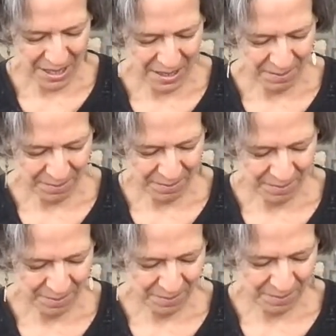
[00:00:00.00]
I
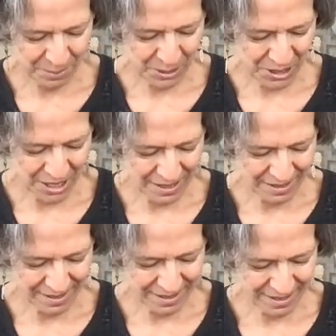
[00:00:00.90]
put
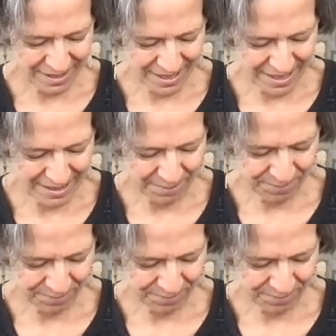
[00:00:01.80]
on the